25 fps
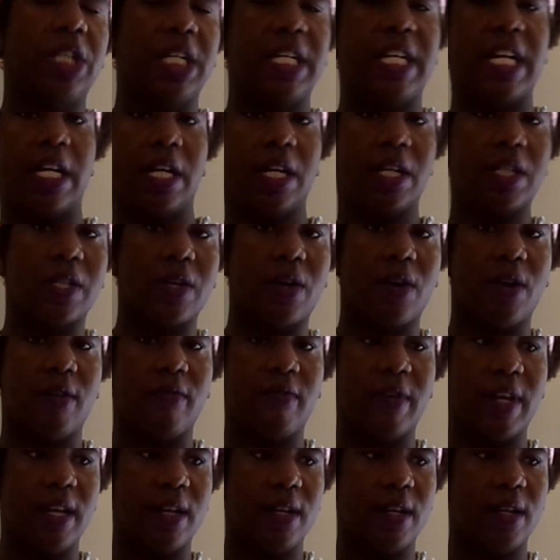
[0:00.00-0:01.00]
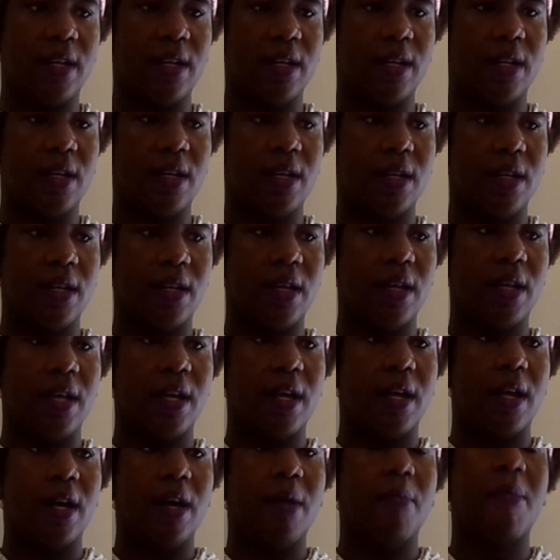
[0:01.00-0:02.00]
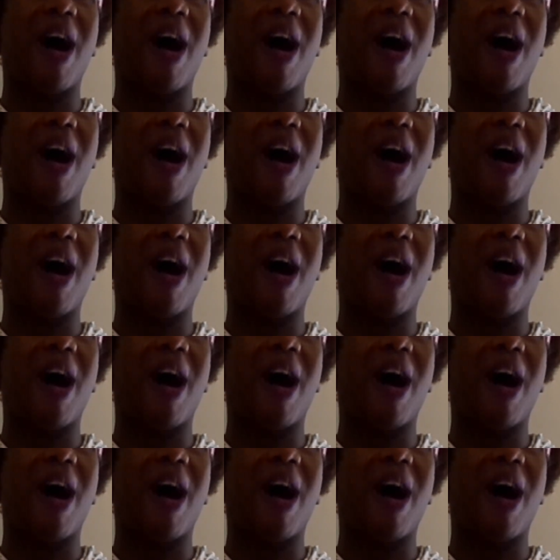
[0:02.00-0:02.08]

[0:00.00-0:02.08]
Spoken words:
didn't deserve it. But